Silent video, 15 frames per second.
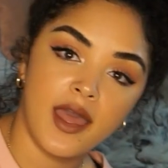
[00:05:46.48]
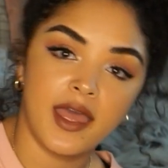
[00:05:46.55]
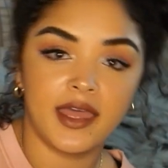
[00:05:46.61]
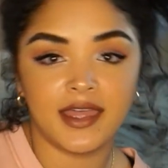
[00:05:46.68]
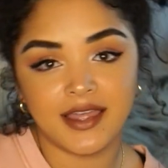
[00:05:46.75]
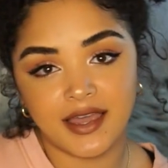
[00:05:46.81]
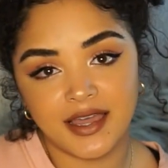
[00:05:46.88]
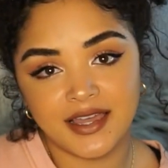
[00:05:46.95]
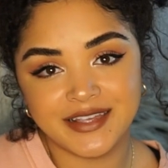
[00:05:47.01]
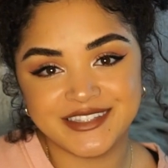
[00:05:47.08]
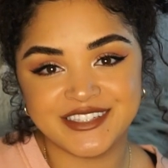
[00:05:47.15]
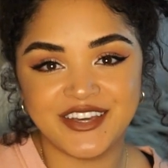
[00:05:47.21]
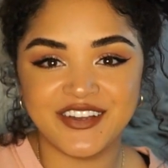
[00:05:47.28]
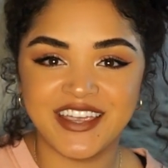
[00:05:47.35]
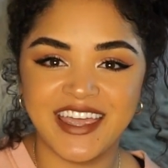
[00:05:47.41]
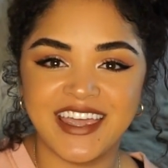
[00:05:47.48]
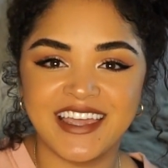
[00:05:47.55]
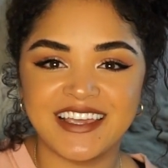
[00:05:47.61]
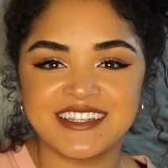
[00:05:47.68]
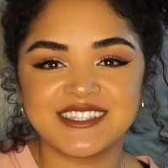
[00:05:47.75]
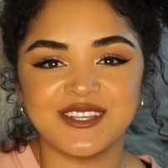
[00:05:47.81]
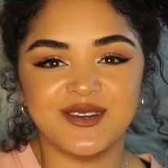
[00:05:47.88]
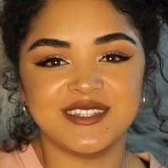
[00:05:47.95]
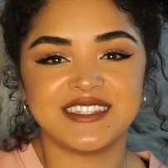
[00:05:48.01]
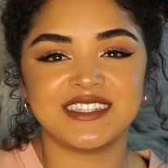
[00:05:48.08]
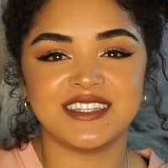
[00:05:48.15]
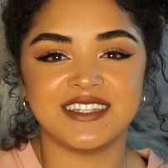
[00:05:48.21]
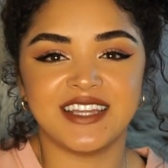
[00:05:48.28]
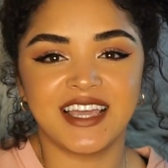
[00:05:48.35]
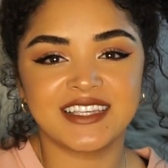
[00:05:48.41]
Hey guys, okay, so it's
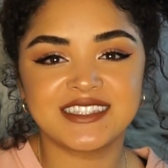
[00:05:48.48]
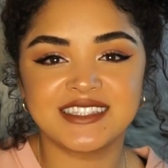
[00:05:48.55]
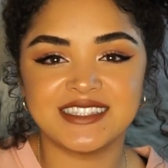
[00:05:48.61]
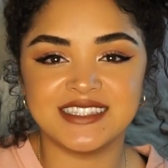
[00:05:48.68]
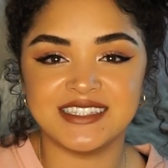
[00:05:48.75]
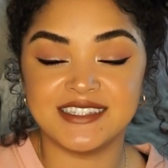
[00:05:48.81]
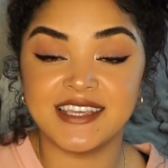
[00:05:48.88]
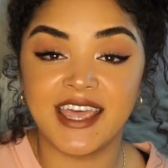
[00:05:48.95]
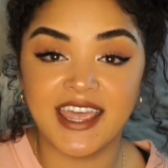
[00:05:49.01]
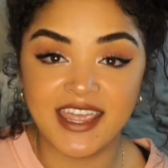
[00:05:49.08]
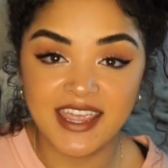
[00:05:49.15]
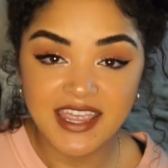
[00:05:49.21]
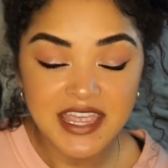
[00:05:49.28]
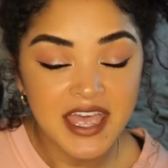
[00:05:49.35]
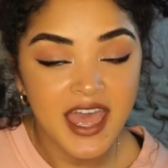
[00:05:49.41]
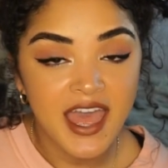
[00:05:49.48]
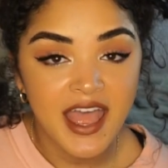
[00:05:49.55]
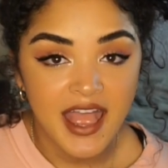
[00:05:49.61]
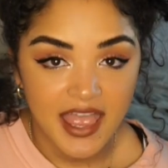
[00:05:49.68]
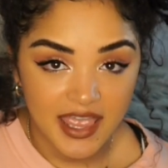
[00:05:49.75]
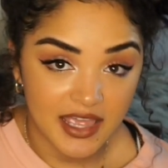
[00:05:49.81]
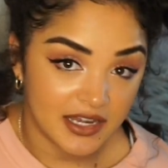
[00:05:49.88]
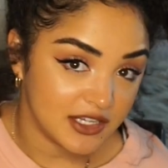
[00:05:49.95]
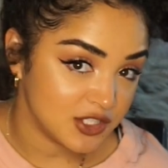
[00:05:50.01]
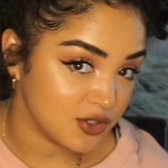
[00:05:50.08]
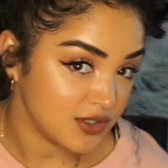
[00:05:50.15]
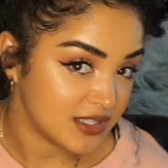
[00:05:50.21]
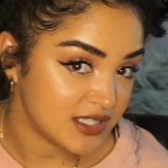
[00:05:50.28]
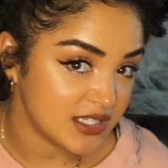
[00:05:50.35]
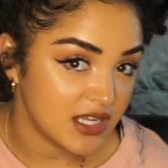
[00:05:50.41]
the next day, and as you
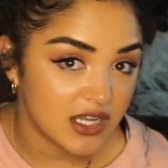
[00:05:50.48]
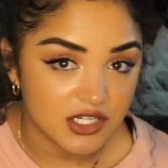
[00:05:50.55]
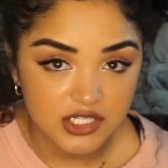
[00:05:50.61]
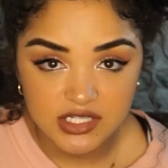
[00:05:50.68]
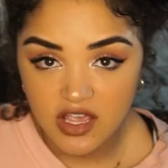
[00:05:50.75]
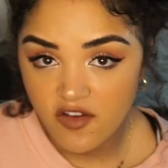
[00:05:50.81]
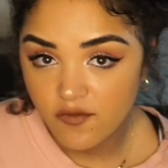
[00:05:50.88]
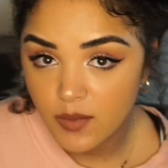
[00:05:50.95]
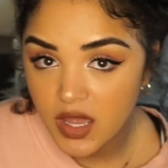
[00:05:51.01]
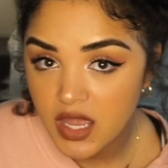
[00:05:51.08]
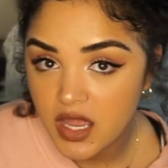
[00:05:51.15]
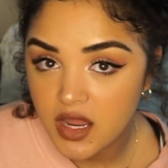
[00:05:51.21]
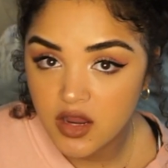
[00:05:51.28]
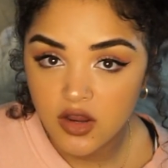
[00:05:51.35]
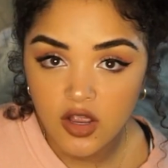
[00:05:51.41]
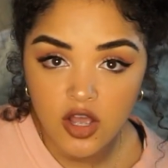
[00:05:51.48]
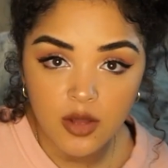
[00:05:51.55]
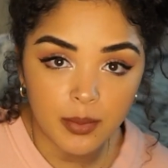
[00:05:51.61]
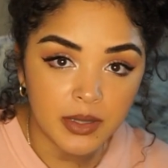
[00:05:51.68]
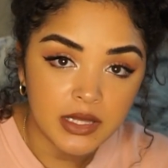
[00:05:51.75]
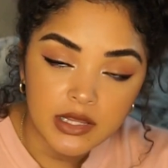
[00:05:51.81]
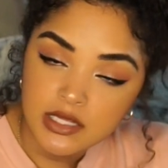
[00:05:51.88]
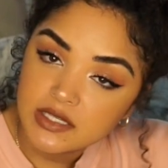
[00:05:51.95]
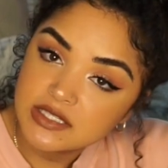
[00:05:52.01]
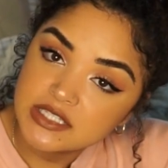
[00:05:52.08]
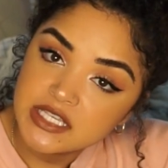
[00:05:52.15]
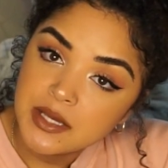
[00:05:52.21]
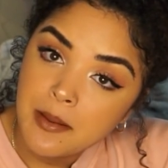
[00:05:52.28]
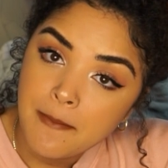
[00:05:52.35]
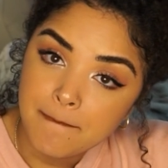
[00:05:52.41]
can see, I just have my hair up in
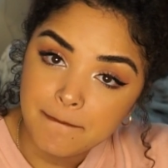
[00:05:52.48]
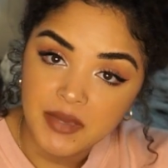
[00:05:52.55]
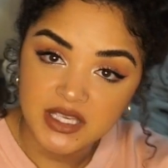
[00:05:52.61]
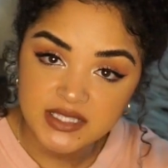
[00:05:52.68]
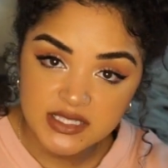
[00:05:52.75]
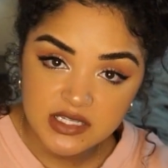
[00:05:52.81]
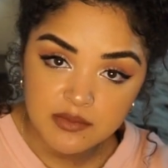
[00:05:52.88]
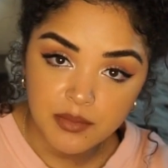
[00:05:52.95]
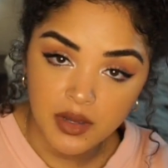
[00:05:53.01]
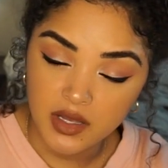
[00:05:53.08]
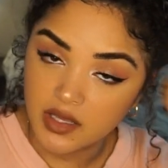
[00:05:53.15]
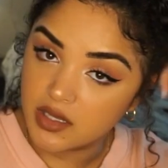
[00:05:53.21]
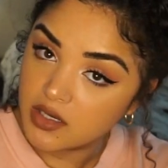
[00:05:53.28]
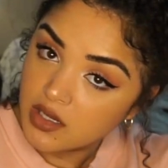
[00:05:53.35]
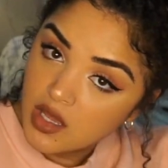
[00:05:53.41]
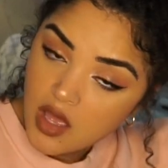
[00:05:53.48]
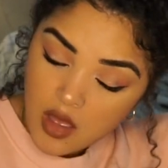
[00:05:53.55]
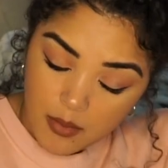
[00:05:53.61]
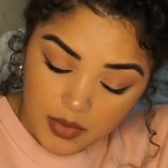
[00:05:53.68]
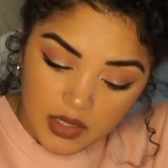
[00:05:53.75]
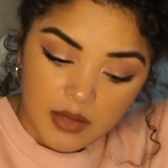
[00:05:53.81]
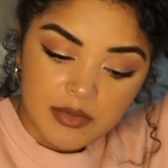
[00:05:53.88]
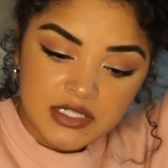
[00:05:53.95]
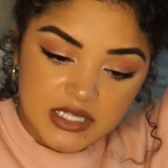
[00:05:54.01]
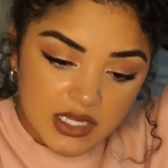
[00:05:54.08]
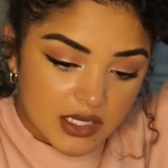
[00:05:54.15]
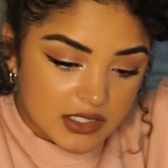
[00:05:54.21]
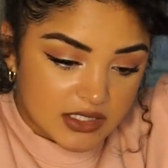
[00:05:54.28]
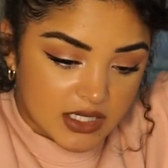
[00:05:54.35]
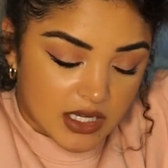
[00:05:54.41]
this messy bun, but let me
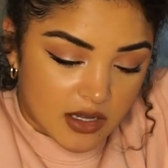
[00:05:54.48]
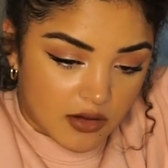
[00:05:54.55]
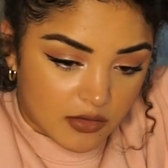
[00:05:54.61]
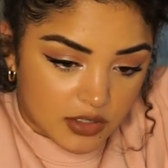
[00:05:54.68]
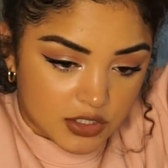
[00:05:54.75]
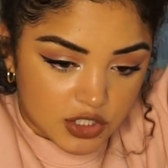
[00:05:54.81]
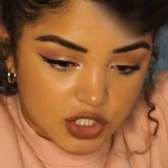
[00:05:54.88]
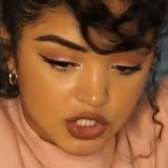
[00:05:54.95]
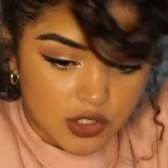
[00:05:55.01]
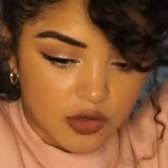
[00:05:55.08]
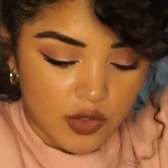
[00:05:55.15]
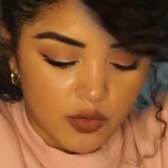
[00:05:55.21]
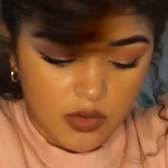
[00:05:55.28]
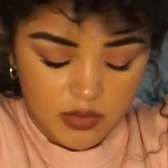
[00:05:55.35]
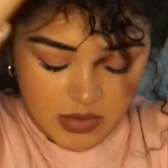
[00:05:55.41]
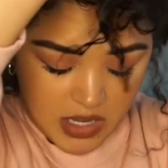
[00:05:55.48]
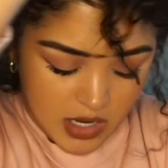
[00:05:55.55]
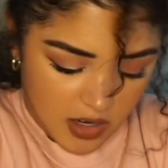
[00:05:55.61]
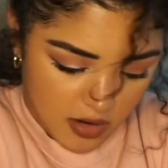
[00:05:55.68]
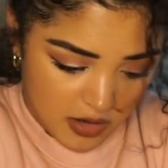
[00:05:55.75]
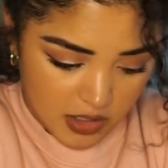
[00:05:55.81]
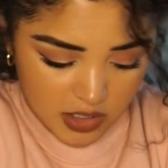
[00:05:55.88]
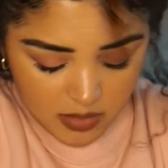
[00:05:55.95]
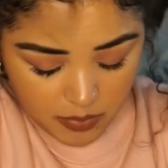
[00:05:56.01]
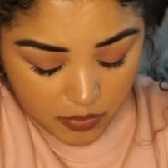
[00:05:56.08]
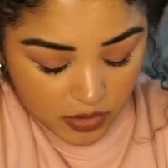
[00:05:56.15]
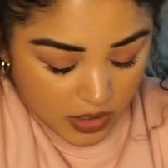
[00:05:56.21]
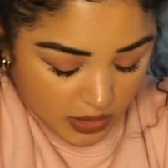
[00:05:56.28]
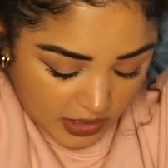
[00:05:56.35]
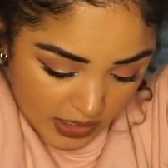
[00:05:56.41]
take it down and show you what my hair ended up
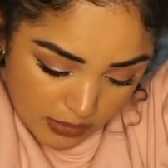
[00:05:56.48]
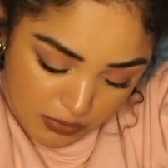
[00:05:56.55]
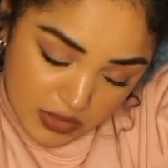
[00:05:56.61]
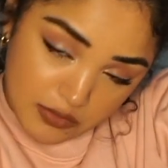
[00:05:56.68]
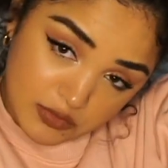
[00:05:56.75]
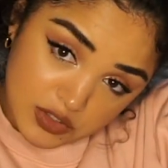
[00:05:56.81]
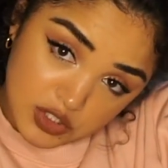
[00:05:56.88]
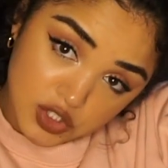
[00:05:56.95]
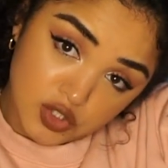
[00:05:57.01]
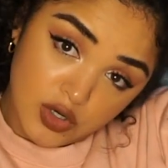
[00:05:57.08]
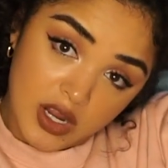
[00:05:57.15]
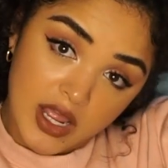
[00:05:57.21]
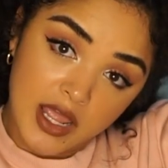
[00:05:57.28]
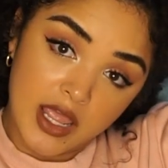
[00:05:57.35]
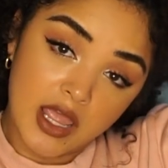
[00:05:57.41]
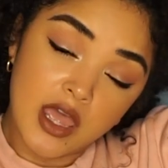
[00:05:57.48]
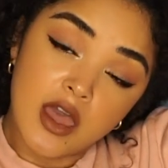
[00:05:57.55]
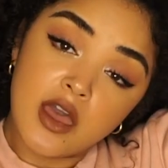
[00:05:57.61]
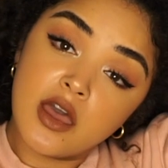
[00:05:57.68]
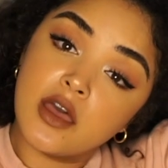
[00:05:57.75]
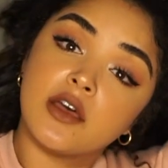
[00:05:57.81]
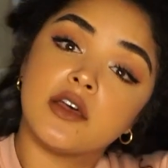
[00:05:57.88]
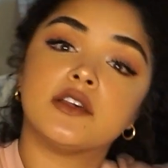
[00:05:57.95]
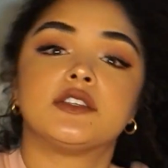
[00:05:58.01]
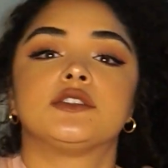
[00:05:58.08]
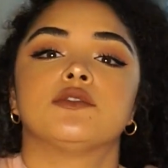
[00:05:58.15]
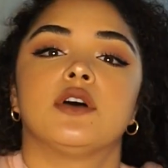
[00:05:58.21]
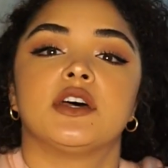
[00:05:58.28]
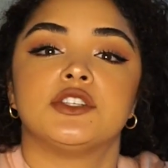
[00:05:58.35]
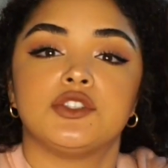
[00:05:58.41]
looking like when it was dry.
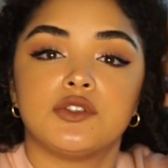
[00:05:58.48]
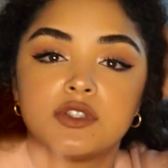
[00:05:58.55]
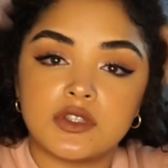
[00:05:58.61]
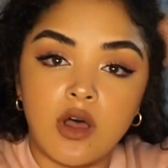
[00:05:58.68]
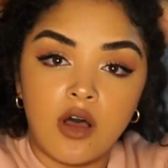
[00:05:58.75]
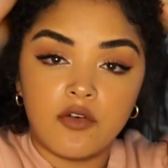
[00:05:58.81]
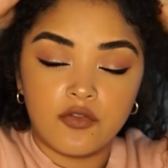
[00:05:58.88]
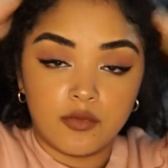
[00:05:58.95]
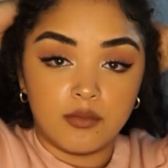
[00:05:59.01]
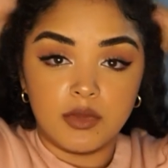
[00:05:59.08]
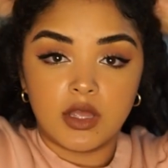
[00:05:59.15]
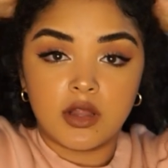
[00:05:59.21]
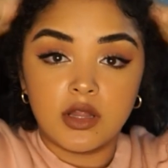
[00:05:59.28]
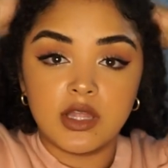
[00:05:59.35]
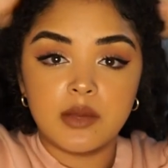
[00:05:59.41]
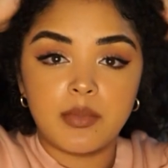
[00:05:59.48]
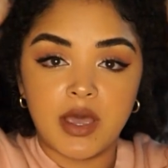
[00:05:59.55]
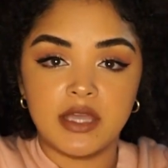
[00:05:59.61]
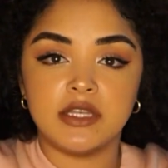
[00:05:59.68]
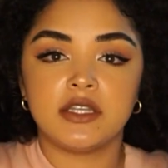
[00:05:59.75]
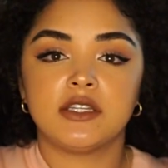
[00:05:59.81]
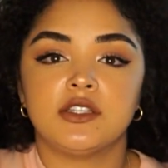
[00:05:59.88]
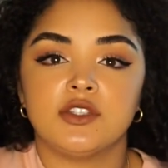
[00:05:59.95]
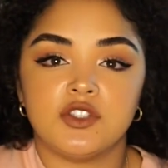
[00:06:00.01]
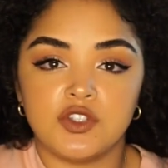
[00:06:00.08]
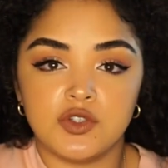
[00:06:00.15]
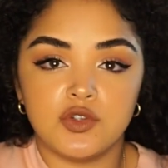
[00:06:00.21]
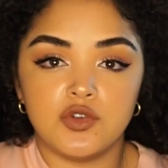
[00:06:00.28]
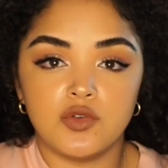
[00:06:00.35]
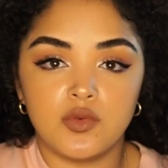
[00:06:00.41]
So as you saw from the clip, I didn't
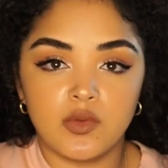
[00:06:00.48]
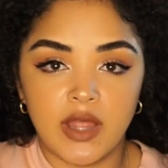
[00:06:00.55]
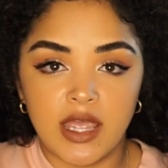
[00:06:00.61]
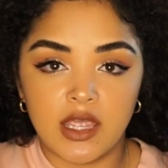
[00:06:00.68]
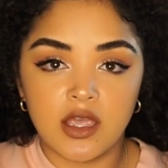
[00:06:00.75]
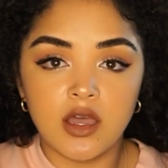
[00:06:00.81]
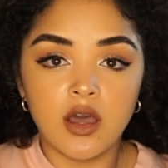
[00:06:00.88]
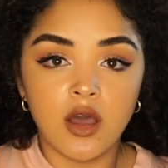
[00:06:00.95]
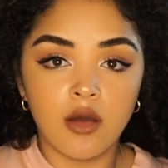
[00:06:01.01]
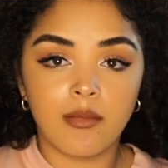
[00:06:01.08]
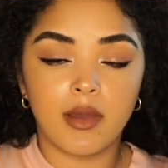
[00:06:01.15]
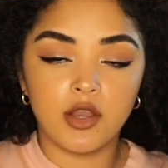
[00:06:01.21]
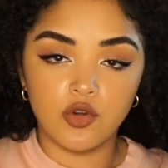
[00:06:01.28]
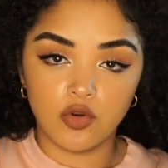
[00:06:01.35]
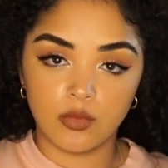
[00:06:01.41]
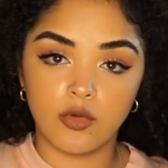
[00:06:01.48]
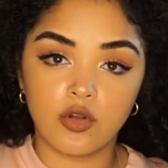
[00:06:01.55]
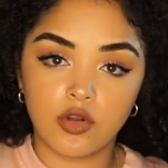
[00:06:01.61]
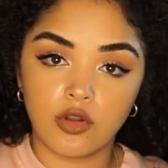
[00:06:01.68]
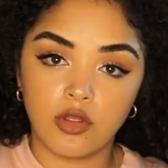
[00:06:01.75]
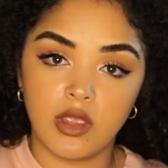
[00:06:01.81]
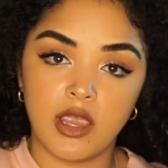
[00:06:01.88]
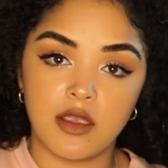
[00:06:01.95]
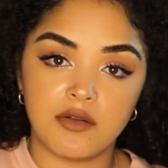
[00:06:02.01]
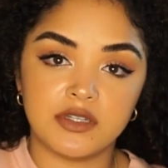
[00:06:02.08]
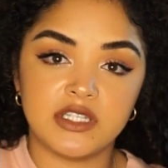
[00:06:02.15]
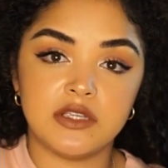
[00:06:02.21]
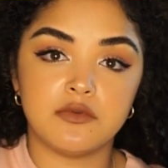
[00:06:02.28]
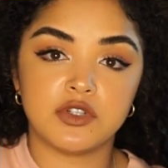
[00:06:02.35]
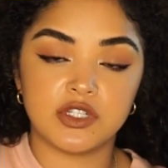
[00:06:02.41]
do like my normal curly hair
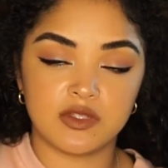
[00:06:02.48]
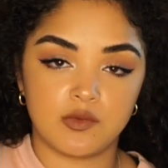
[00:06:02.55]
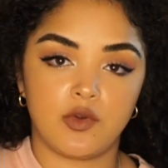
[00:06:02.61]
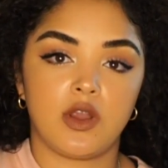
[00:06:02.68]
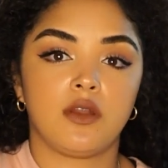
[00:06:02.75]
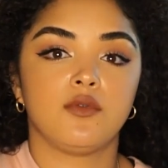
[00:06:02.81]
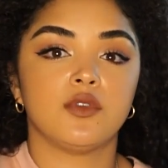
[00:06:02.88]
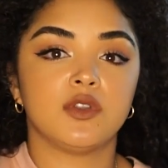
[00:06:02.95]
routine, which is where I